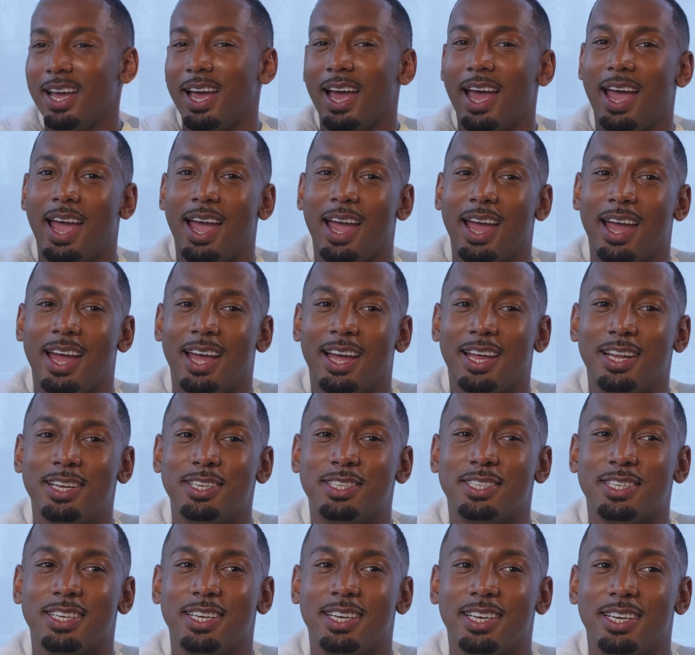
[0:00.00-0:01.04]

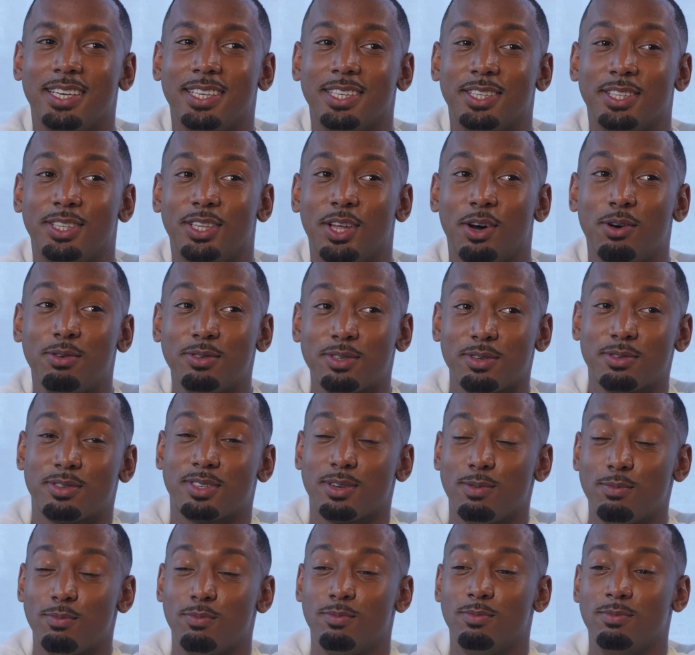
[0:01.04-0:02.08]
And those are
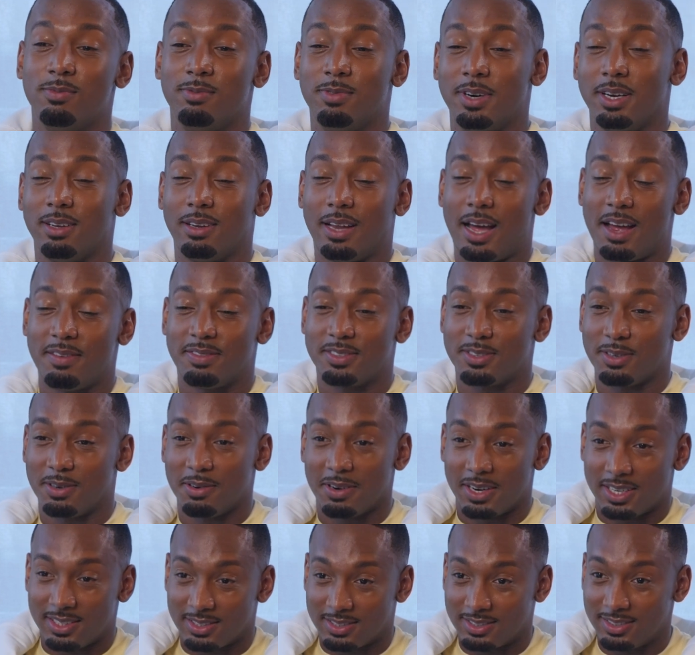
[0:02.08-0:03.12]
some real life
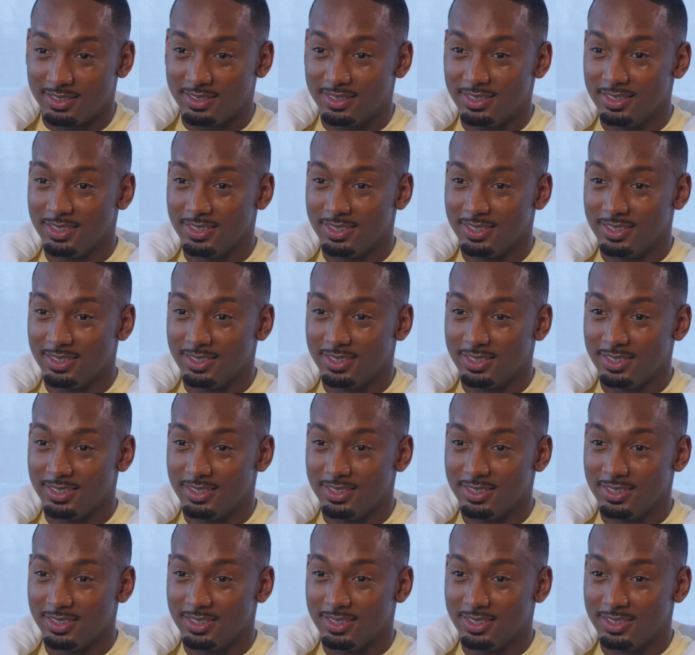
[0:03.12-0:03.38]
stories.